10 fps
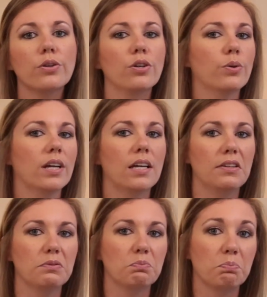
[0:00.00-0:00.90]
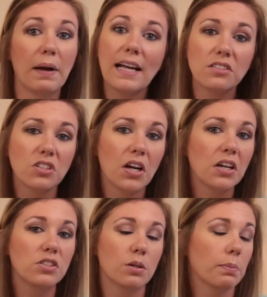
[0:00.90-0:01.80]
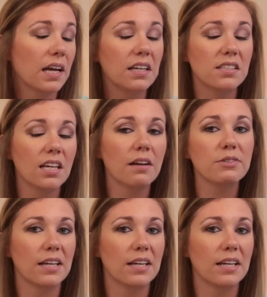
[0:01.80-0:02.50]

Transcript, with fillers: you can buy stocks, you can buy ETFs,